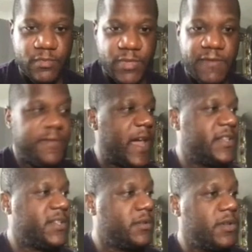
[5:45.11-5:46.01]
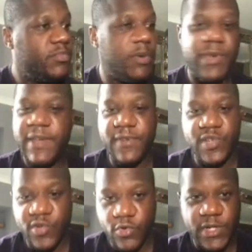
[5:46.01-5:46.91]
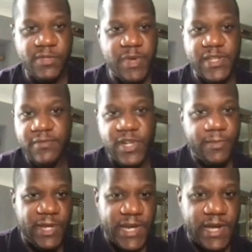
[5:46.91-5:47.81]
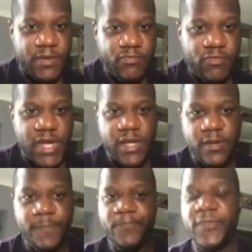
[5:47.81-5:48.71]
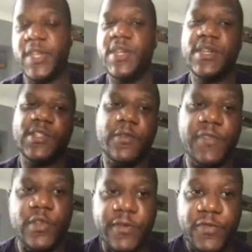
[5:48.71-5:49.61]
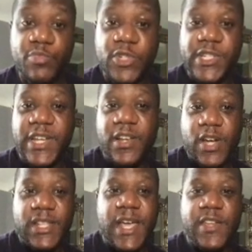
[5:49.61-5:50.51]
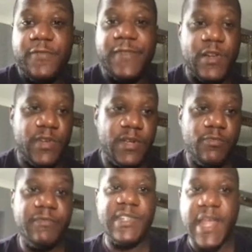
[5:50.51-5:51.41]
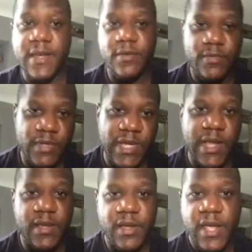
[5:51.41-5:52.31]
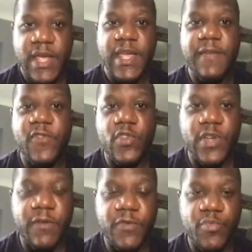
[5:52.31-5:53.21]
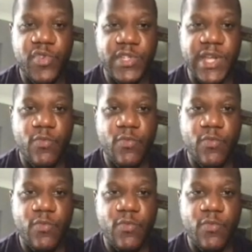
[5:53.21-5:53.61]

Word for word: In fact, probably even a shorter space of time than that, right? So if you're looking for a project like that, you found it with XEN, okay? If you're looking for a project